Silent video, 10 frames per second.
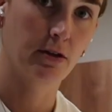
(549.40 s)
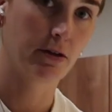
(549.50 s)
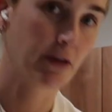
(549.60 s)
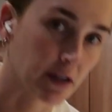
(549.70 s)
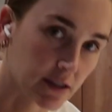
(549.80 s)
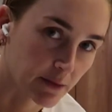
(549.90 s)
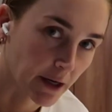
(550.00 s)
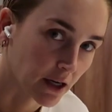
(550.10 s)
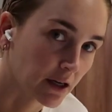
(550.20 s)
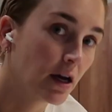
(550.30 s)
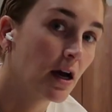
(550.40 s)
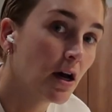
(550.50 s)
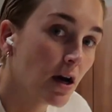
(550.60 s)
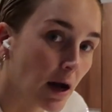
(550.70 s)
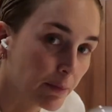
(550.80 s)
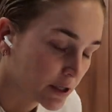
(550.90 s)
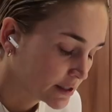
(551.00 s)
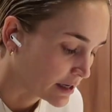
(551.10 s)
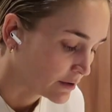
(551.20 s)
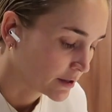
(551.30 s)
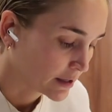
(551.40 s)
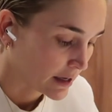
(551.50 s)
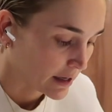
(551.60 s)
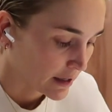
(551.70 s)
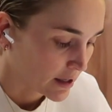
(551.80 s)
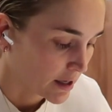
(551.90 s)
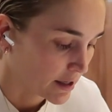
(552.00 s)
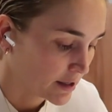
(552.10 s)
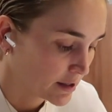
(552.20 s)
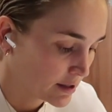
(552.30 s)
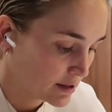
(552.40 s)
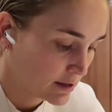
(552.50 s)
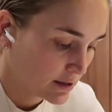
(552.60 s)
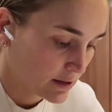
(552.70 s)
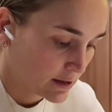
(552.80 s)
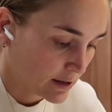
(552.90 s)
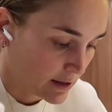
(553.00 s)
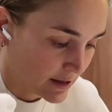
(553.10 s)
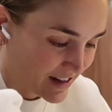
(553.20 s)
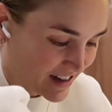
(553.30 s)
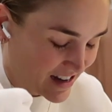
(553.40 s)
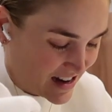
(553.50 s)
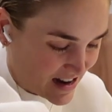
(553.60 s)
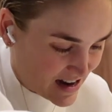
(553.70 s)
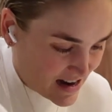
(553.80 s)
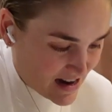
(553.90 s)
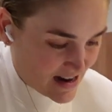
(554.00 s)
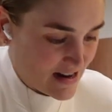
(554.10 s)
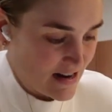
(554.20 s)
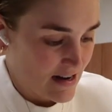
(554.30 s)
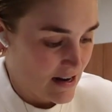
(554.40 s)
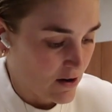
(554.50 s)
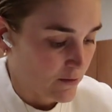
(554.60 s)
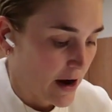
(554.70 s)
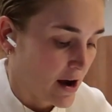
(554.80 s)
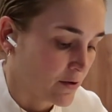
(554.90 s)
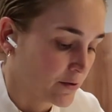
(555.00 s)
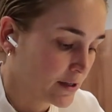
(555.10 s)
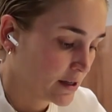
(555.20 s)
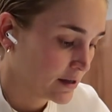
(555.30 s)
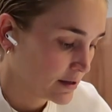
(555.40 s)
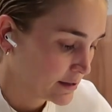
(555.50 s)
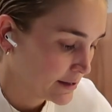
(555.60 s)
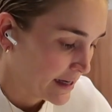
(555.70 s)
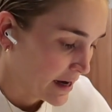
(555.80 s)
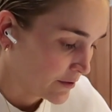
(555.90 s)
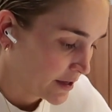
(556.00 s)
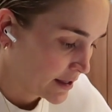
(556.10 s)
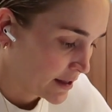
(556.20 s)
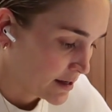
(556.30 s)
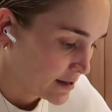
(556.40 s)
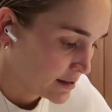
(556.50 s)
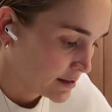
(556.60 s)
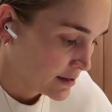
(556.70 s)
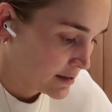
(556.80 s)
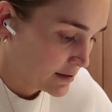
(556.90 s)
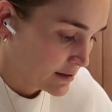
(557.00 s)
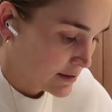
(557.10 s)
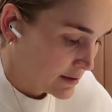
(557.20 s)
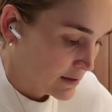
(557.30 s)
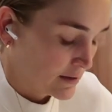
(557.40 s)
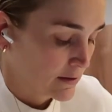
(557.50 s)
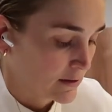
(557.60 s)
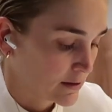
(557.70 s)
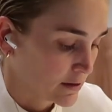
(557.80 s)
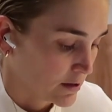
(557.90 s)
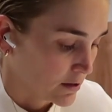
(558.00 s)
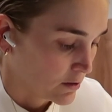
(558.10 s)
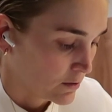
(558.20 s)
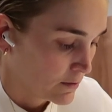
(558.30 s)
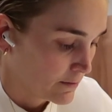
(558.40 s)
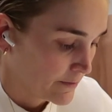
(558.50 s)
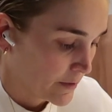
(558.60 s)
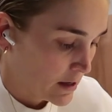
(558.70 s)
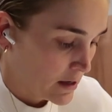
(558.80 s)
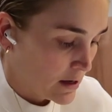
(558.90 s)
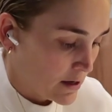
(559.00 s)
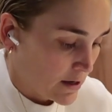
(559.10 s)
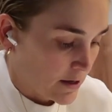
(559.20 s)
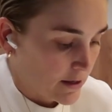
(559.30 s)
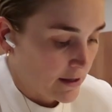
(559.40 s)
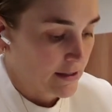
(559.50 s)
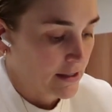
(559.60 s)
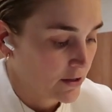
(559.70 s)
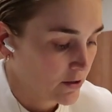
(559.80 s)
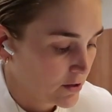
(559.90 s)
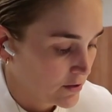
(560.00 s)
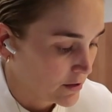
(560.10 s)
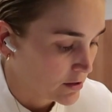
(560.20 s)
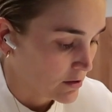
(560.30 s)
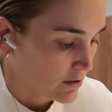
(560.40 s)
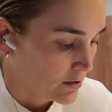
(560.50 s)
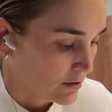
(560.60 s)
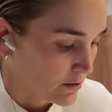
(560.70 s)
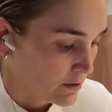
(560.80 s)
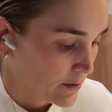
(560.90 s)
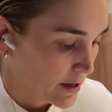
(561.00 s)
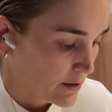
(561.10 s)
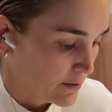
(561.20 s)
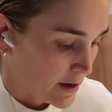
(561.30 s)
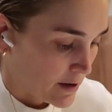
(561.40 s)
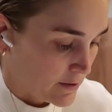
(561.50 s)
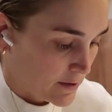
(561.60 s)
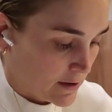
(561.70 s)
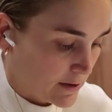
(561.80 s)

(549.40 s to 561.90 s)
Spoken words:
You can't see my head. I put it down and I cut it and like around down like this. So I'm gonna continue to do this all the way around.